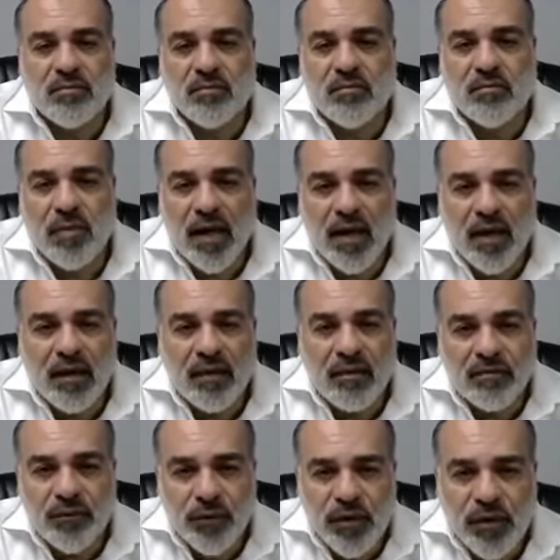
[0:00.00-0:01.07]
by
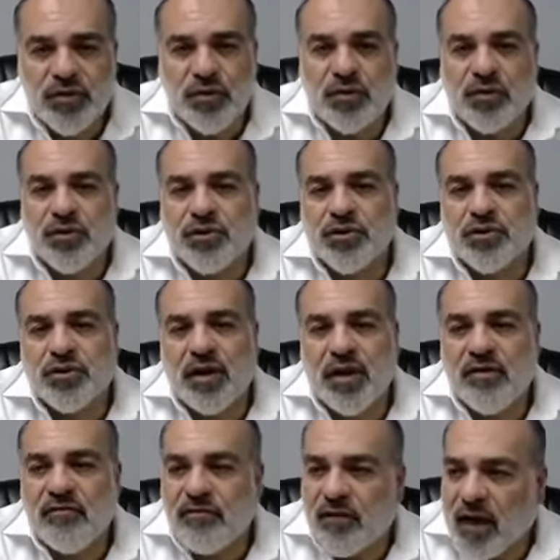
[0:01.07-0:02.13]
research
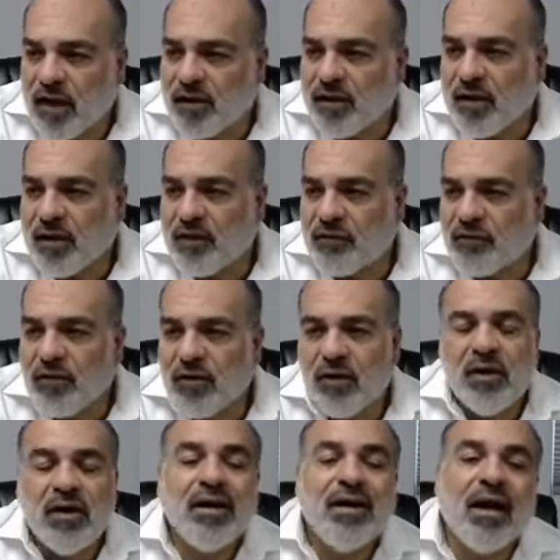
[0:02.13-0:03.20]
and findings,
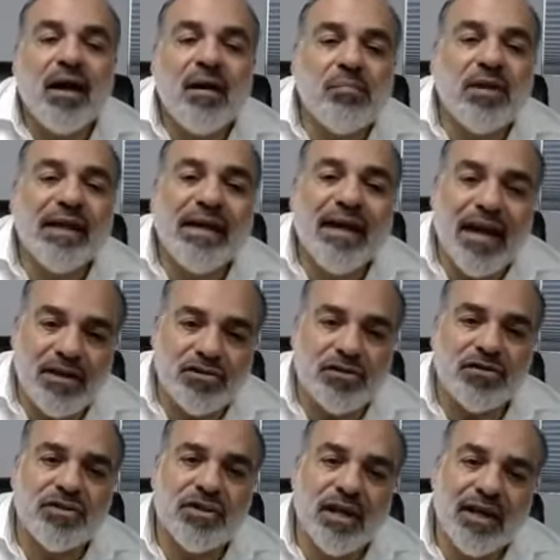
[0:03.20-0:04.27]
complication,
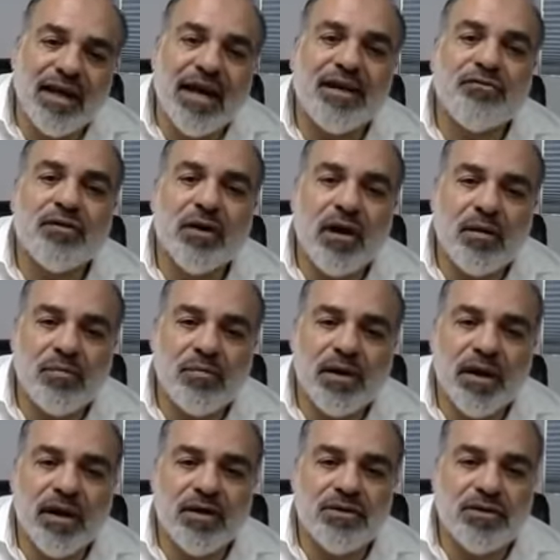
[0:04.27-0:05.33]
psychiatric
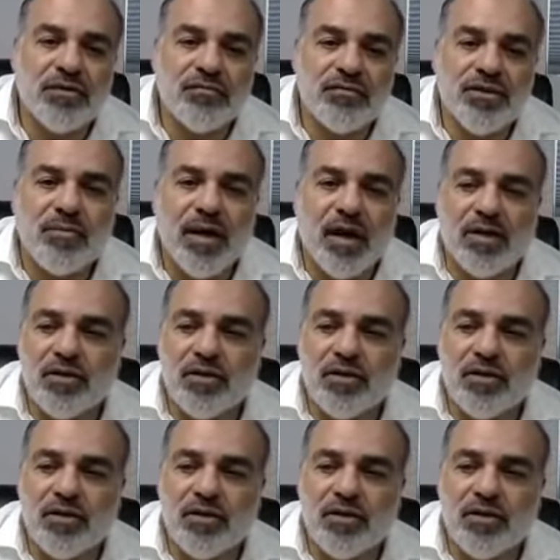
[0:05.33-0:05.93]
complication of TBI.